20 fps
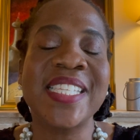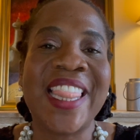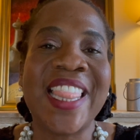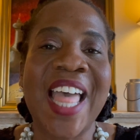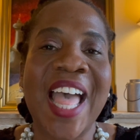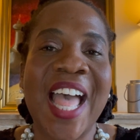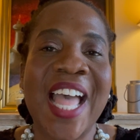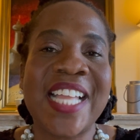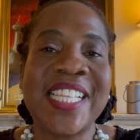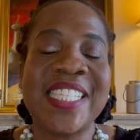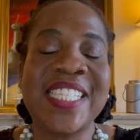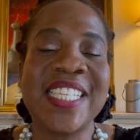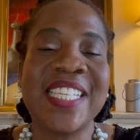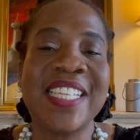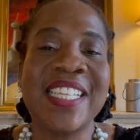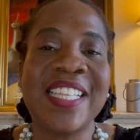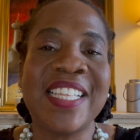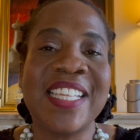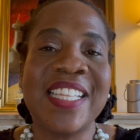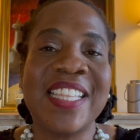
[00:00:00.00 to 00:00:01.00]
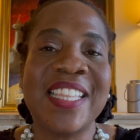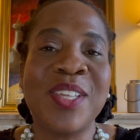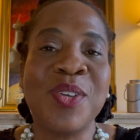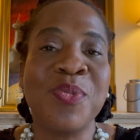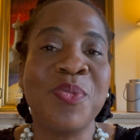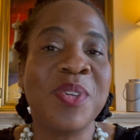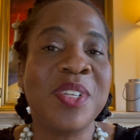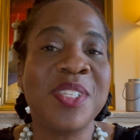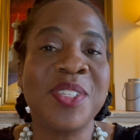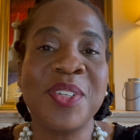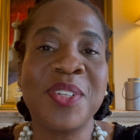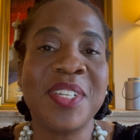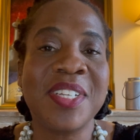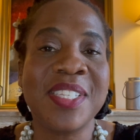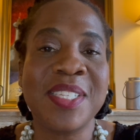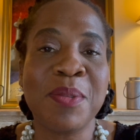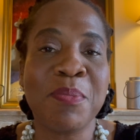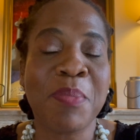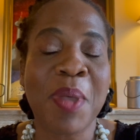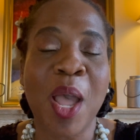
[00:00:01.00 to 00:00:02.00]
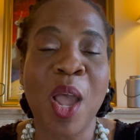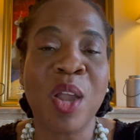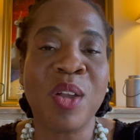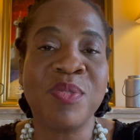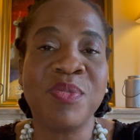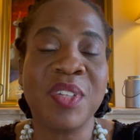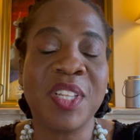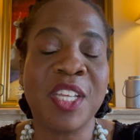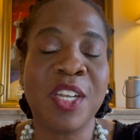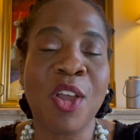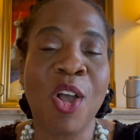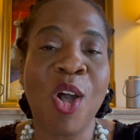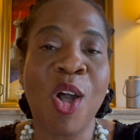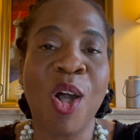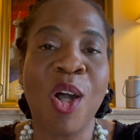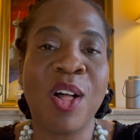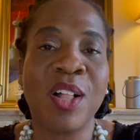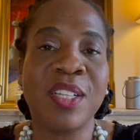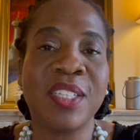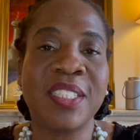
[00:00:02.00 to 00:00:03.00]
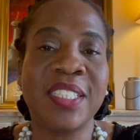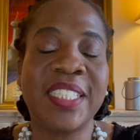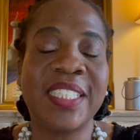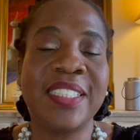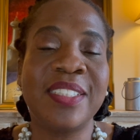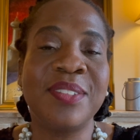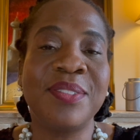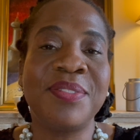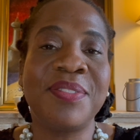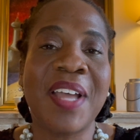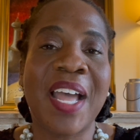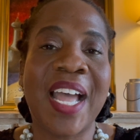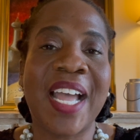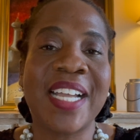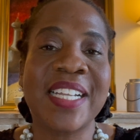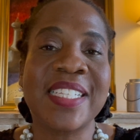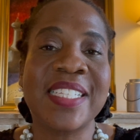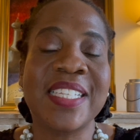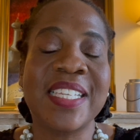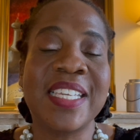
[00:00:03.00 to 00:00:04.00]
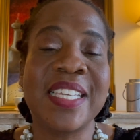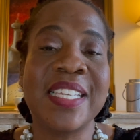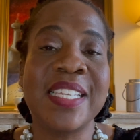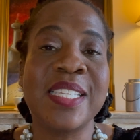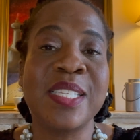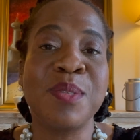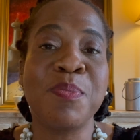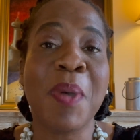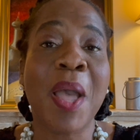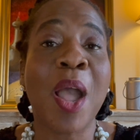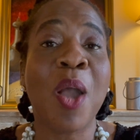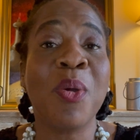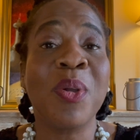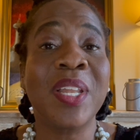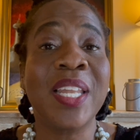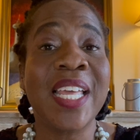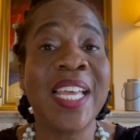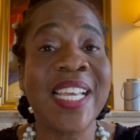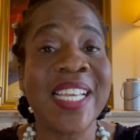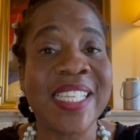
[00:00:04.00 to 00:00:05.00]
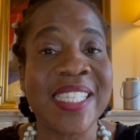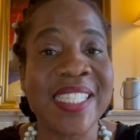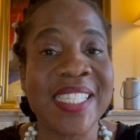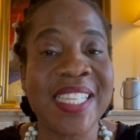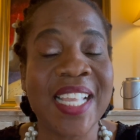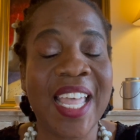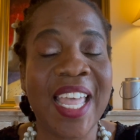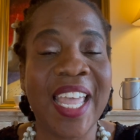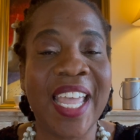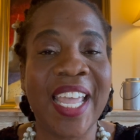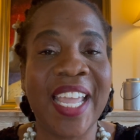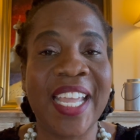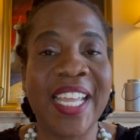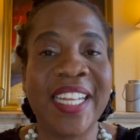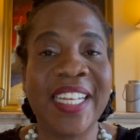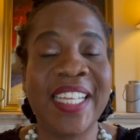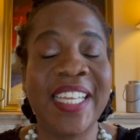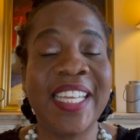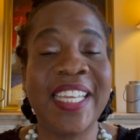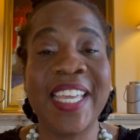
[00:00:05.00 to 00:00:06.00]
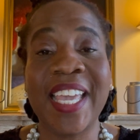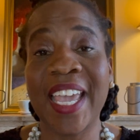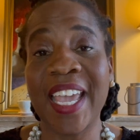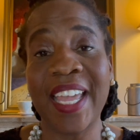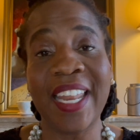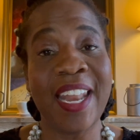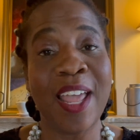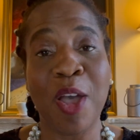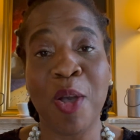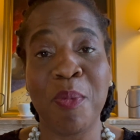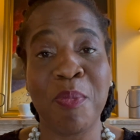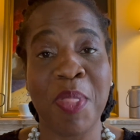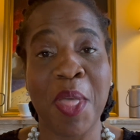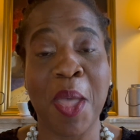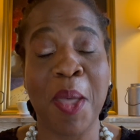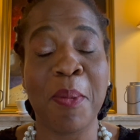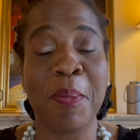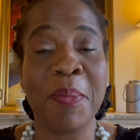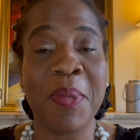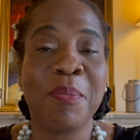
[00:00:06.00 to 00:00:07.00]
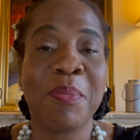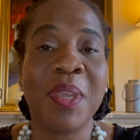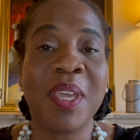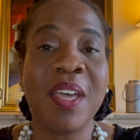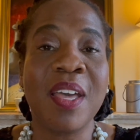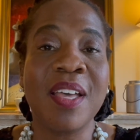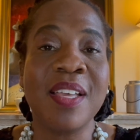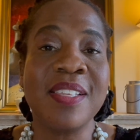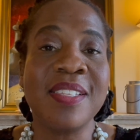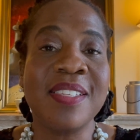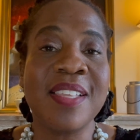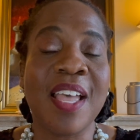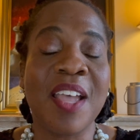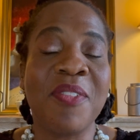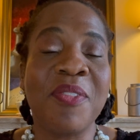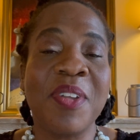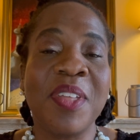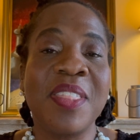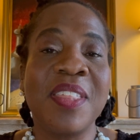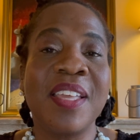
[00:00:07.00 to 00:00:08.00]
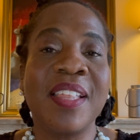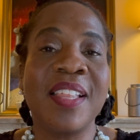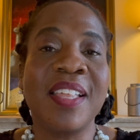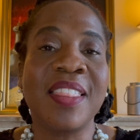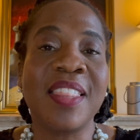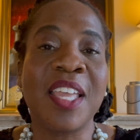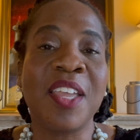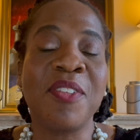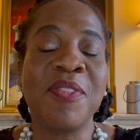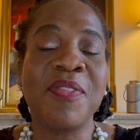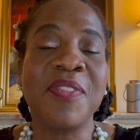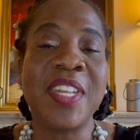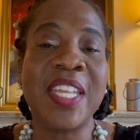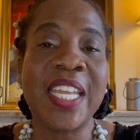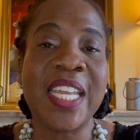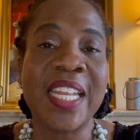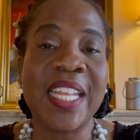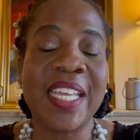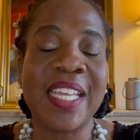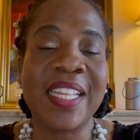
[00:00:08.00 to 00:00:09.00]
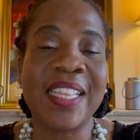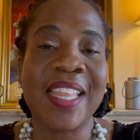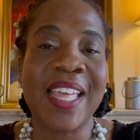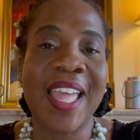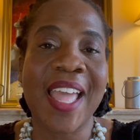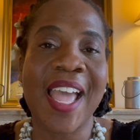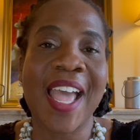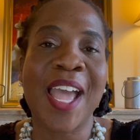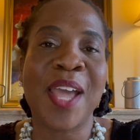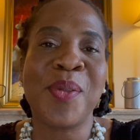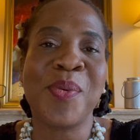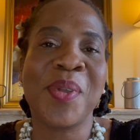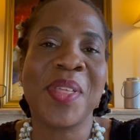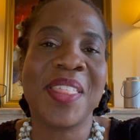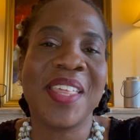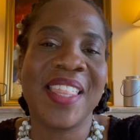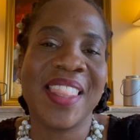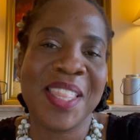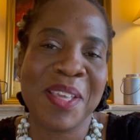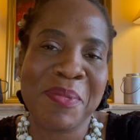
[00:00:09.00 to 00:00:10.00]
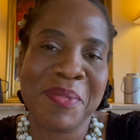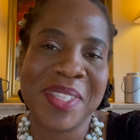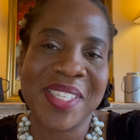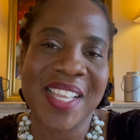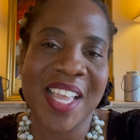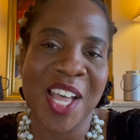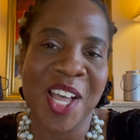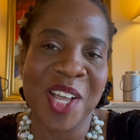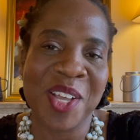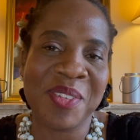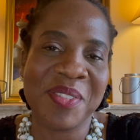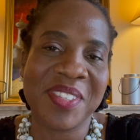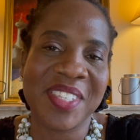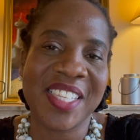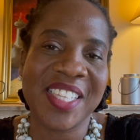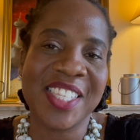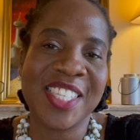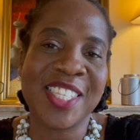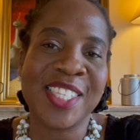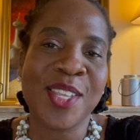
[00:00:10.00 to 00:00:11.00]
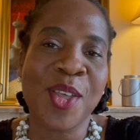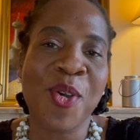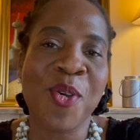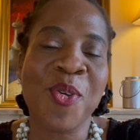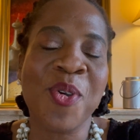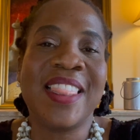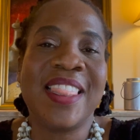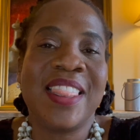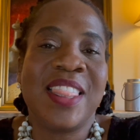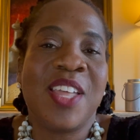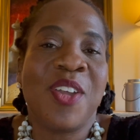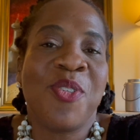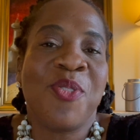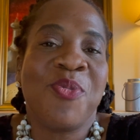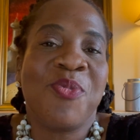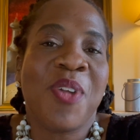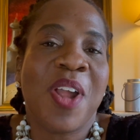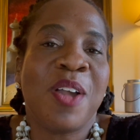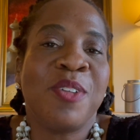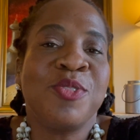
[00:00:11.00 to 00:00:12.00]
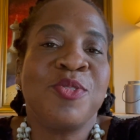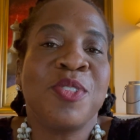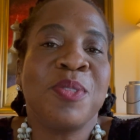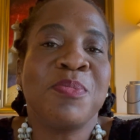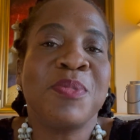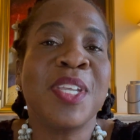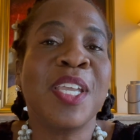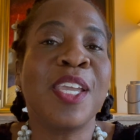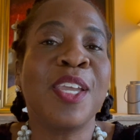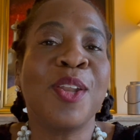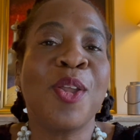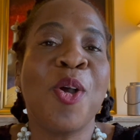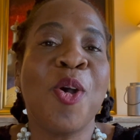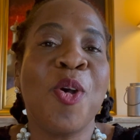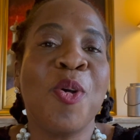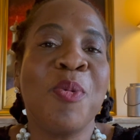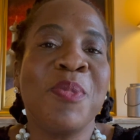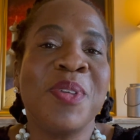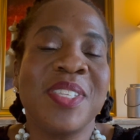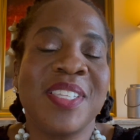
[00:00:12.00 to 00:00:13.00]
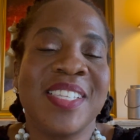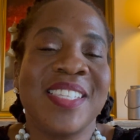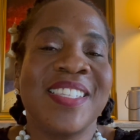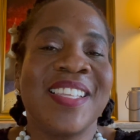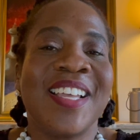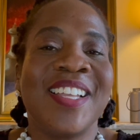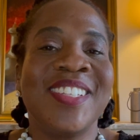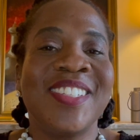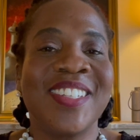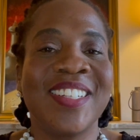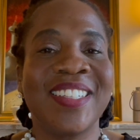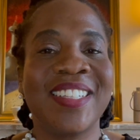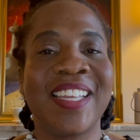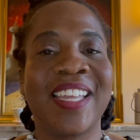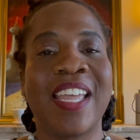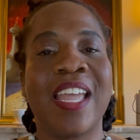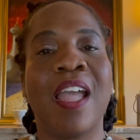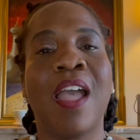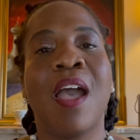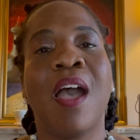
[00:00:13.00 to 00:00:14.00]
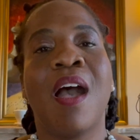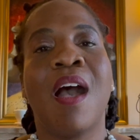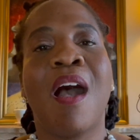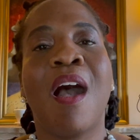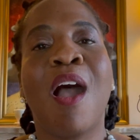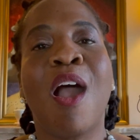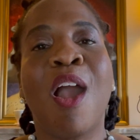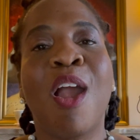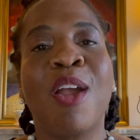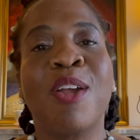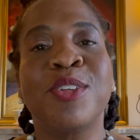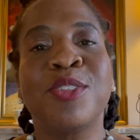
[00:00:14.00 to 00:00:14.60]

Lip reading: that the wizard isn't powerful at all. In fact, he's powerless, and he can't help them because everything that they've needed, they had within themselves. And so the round trip ticket home is essentially our